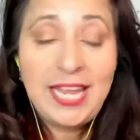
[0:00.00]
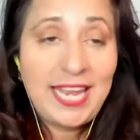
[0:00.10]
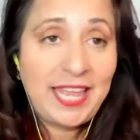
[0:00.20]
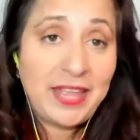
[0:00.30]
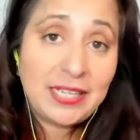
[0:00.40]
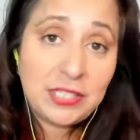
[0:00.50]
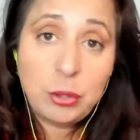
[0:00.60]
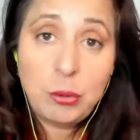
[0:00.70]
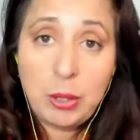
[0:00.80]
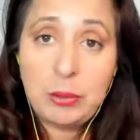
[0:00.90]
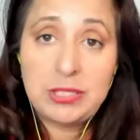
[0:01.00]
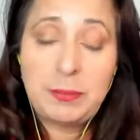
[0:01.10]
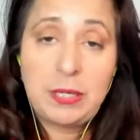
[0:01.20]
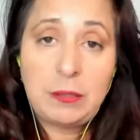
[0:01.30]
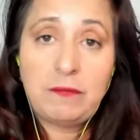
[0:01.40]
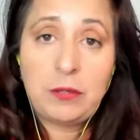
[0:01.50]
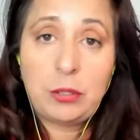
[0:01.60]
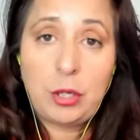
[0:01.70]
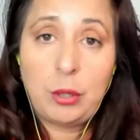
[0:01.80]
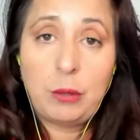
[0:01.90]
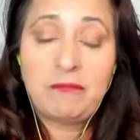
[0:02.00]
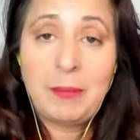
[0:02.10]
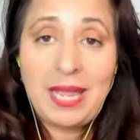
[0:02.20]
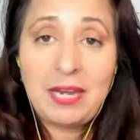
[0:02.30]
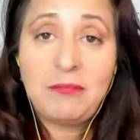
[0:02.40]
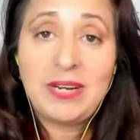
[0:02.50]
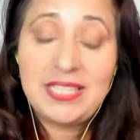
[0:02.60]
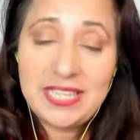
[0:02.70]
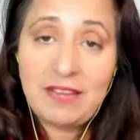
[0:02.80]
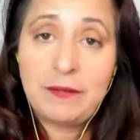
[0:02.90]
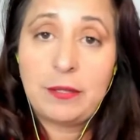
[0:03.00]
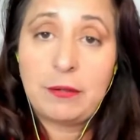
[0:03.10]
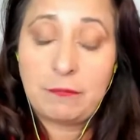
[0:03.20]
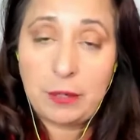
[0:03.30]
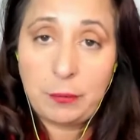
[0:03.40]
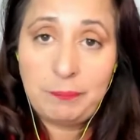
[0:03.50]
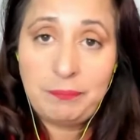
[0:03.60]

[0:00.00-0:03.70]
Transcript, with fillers: And that's a quote, as many of you know, from Henry David Thoreau.